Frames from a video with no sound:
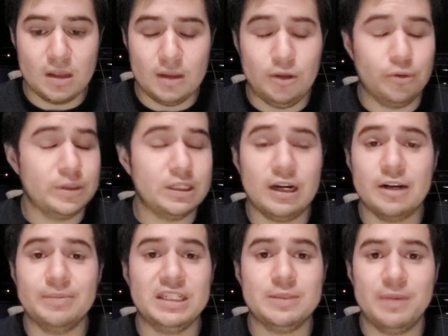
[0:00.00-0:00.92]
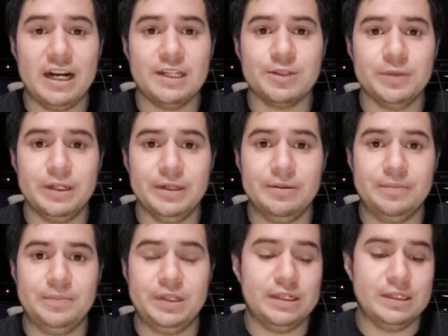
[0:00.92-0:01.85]
there was a lot of mismanagement
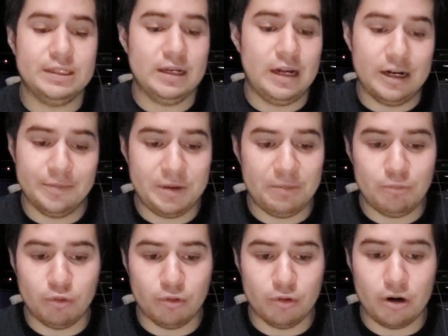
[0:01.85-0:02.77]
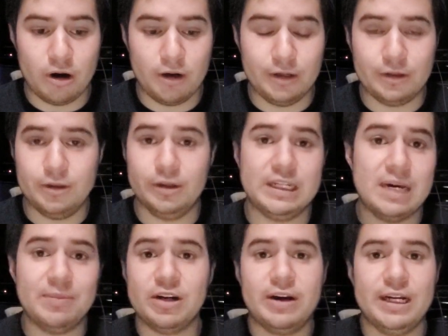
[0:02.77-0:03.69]
because a lot of people the
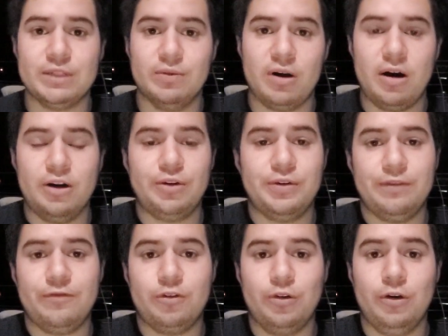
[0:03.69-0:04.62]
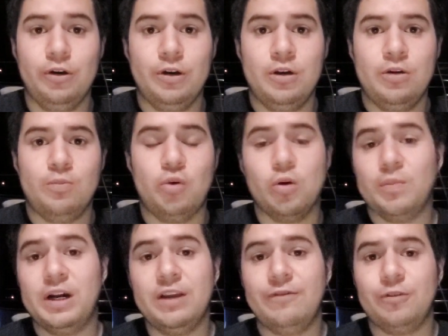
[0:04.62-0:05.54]
Democrats were arguing for more
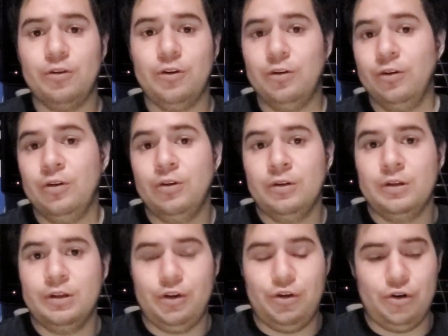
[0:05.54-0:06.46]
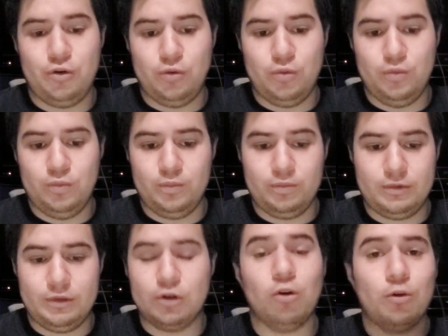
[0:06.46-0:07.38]
money for,
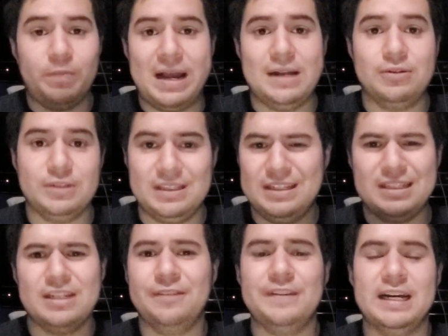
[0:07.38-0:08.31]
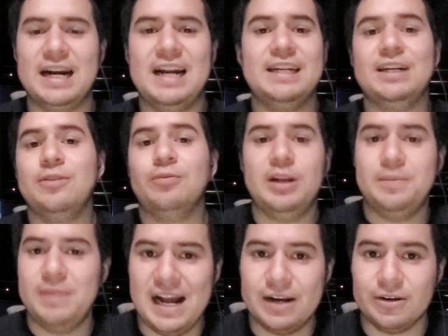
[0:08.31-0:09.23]
solar panels and this stuff that kind of didn't really
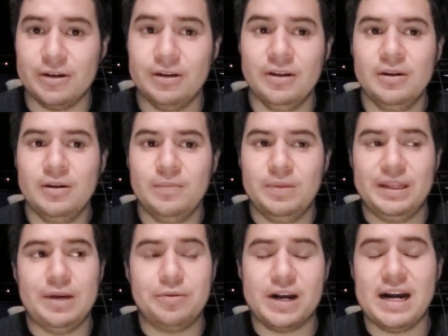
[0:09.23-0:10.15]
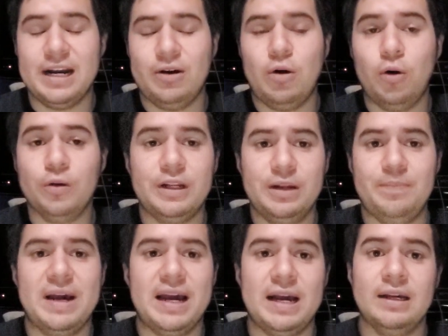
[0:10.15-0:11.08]
matter, but they were kind of holding it
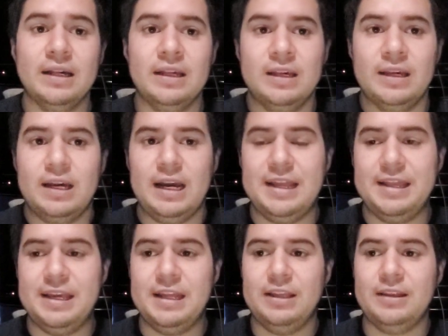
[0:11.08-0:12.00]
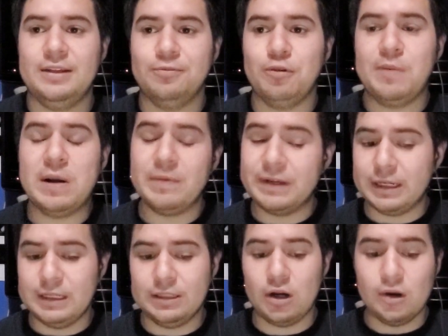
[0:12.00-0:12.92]
back. And then the
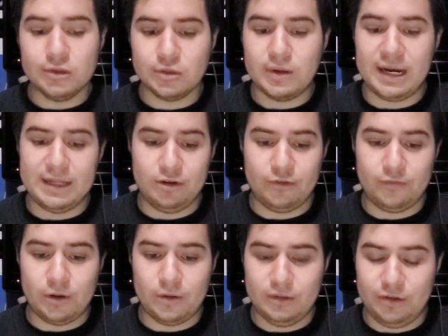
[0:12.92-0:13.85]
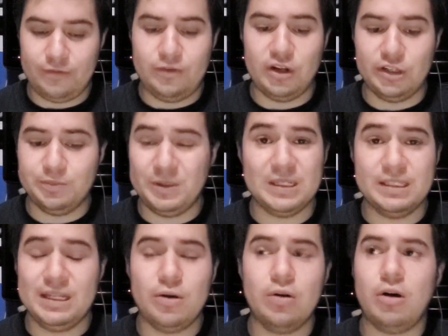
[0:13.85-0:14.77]
Republicans also had their flaws
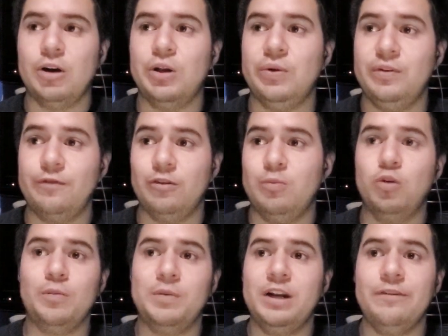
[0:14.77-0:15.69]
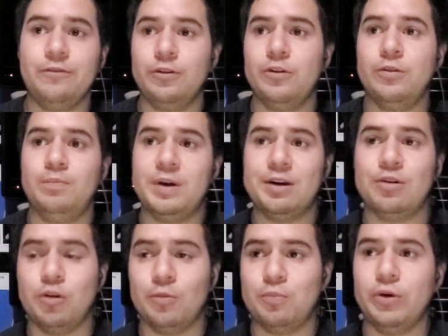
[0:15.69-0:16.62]
because they were arguing for more money for bigger
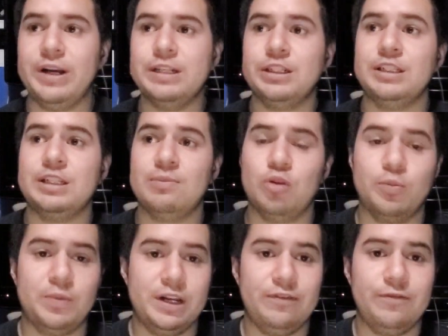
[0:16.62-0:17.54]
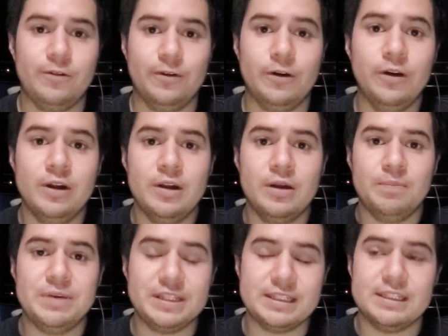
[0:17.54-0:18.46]
corporations and more money for
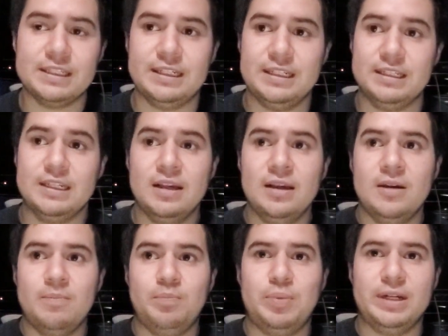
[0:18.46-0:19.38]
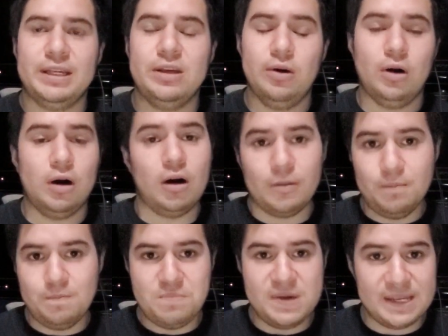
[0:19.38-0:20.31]
businesses, but y'all
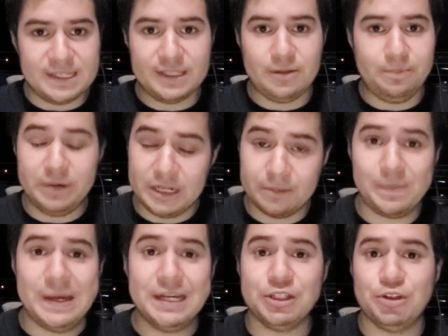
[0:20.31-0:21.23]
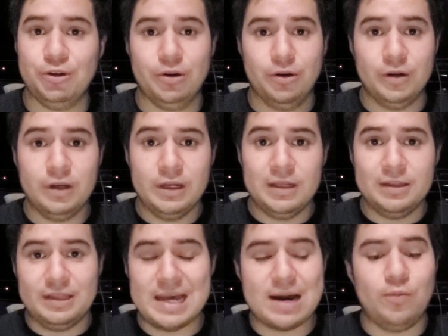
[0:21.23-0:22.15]
missed the big picture
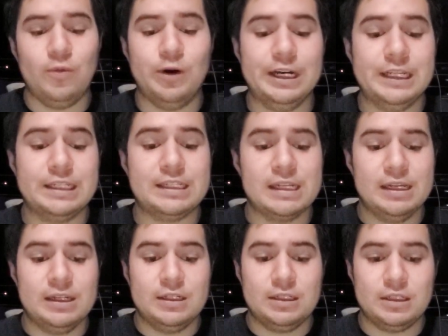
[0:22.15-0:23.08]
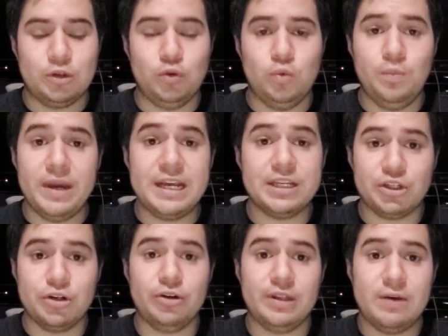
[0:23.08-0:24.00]
that was to make
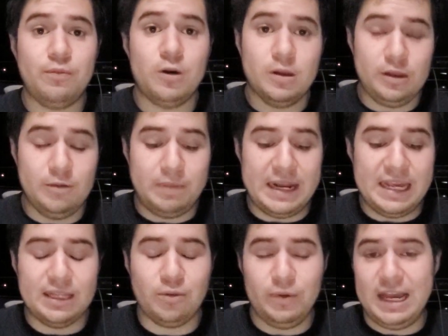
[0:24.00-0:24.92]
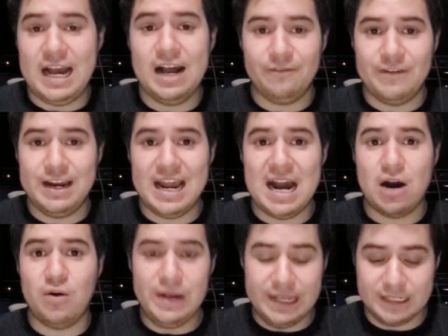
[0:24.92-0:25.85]
sure that what the plan that we have
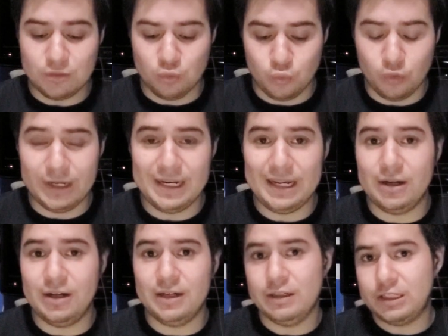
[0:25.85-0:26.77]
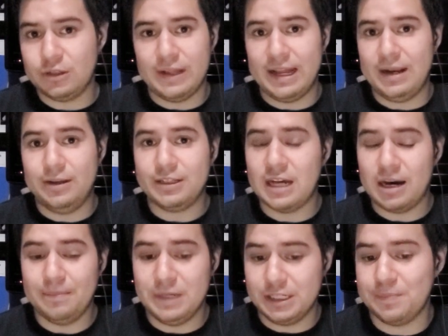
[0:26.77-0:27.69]
now is really good so that it's
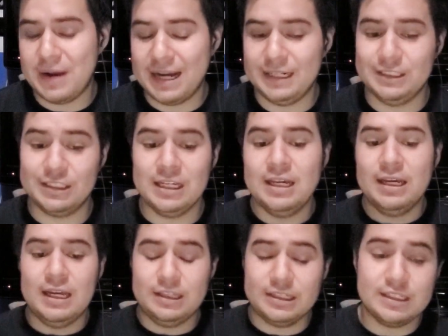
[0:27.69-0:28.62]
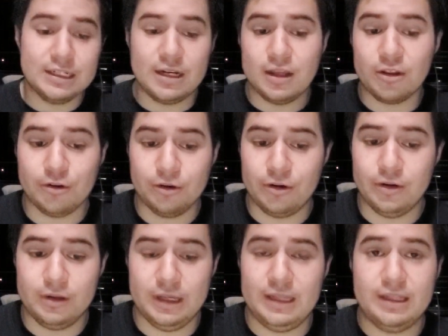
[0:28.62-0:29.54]
not mismanaged. And
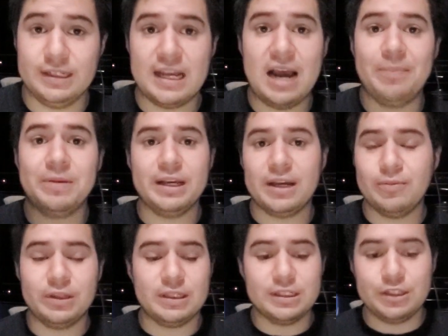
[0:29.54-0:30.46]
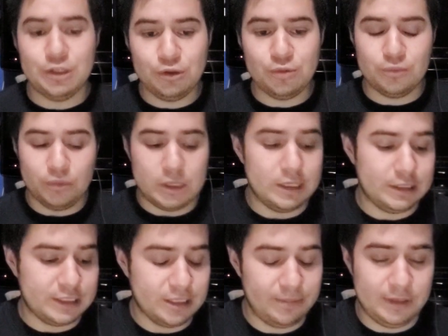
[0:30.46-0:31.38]
this happened again with this new
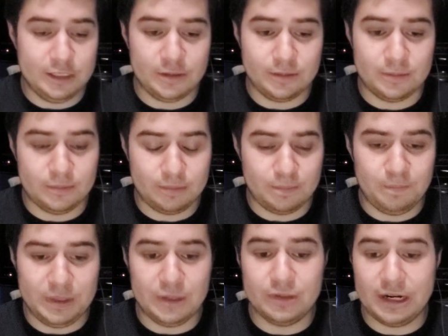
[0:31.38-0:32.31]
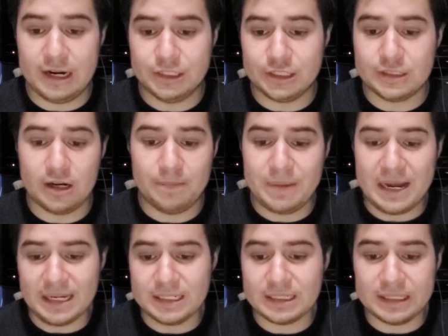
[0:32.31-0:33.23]
stimulus bill that just got
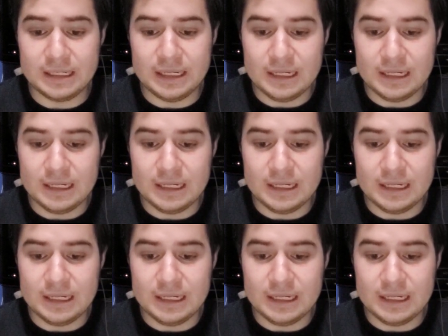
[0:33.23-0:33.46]
passed.